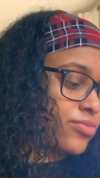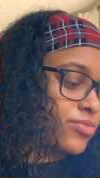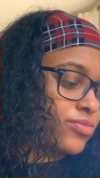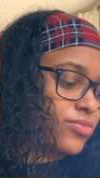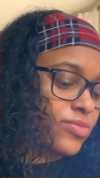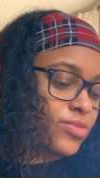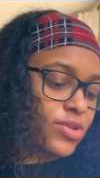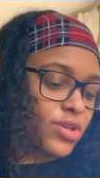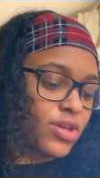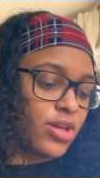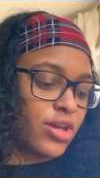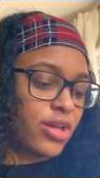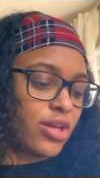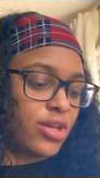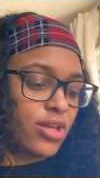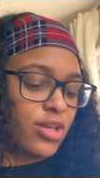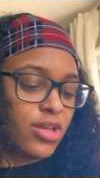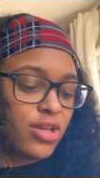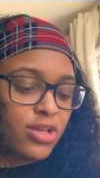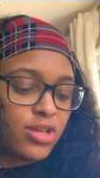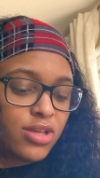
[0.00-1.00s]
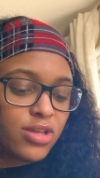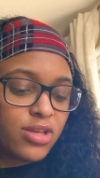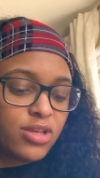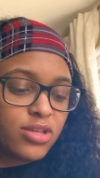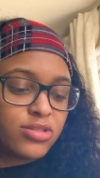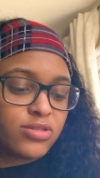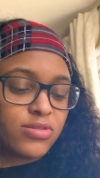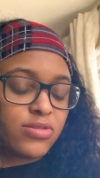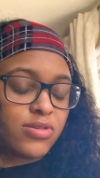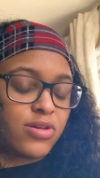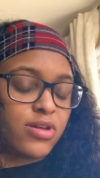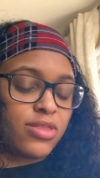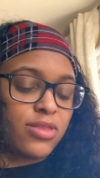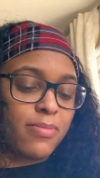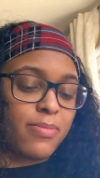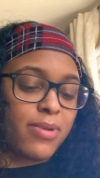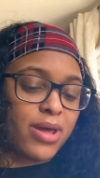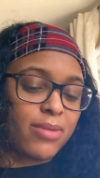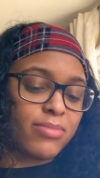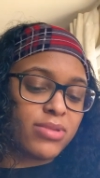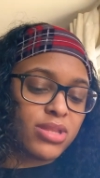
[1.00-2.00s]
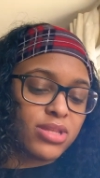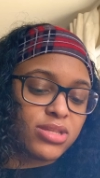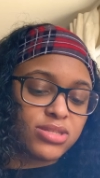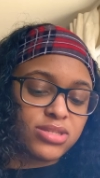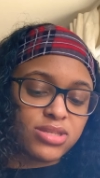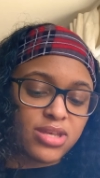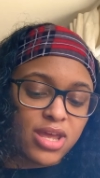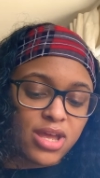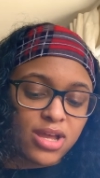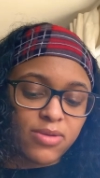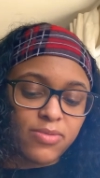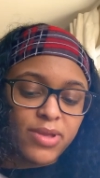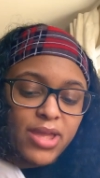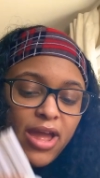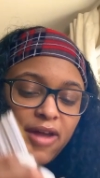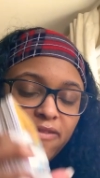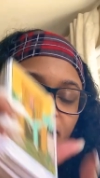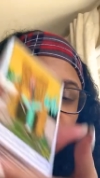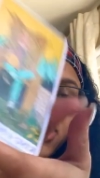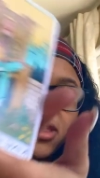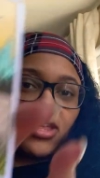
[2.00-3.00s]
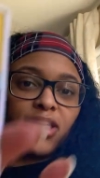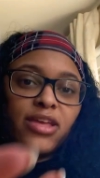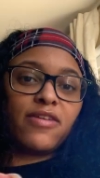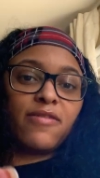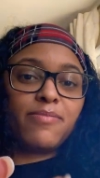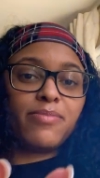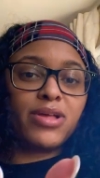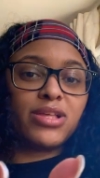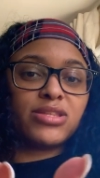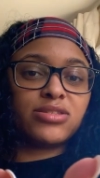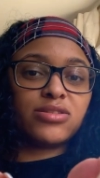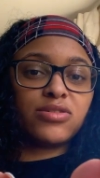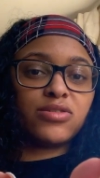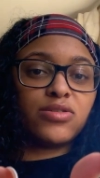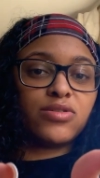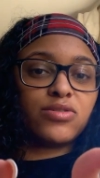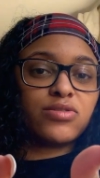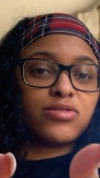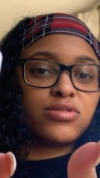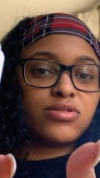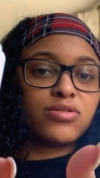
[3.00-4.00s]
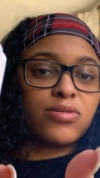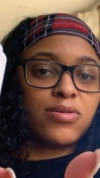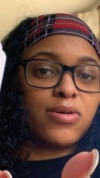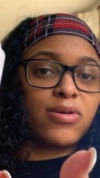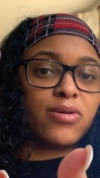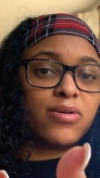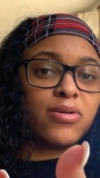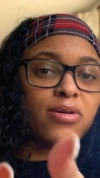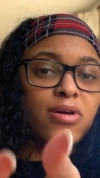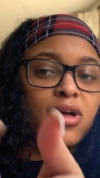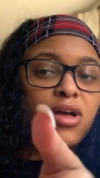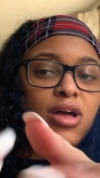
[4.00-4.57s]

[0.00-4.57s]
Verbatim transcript: Okay, so at the bottom of the deck, we have the King of Pentacles. So